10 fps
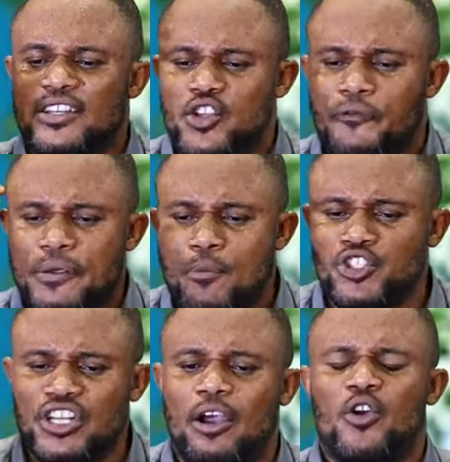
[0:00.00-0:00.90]
sense of
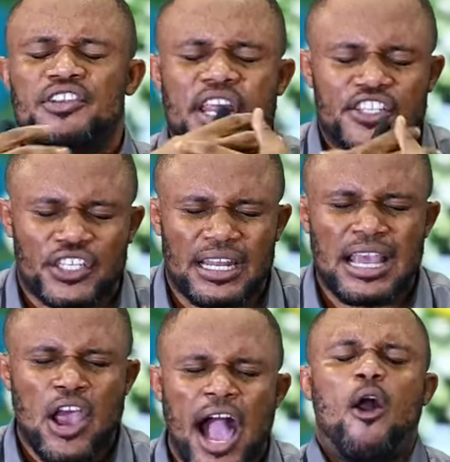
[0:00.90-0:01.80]
emotional
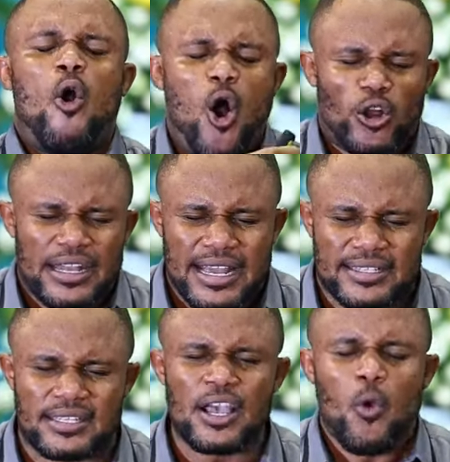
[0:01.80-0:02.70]
condition, a
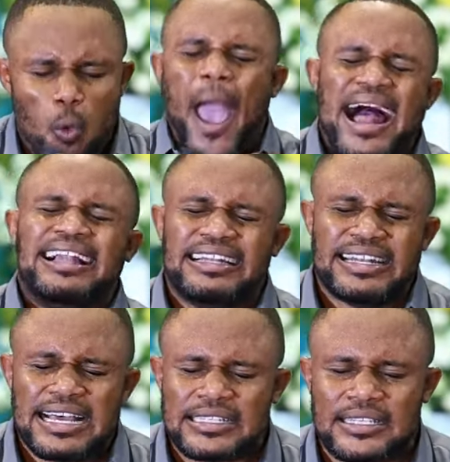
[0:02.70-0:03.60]
wholeness,
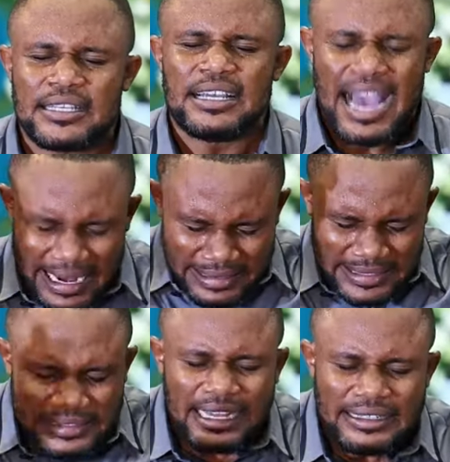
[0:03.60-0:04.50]
wellness
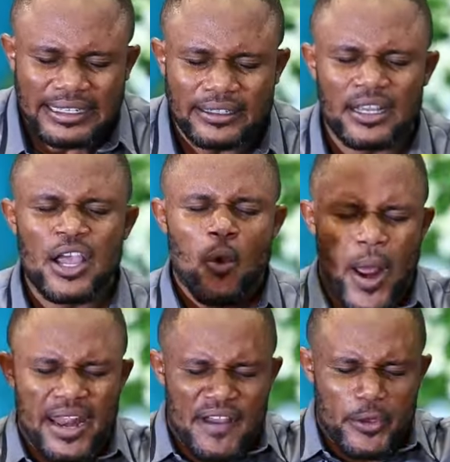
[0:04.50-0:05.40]
understanding.
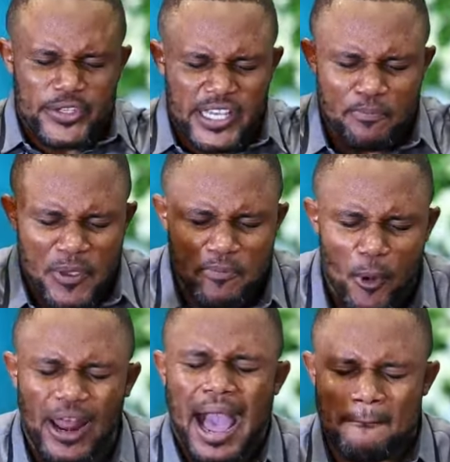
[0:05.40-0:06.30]
Whenever you see
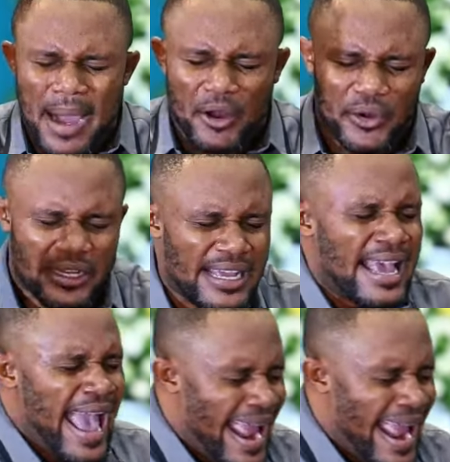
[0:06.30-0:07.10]
people are married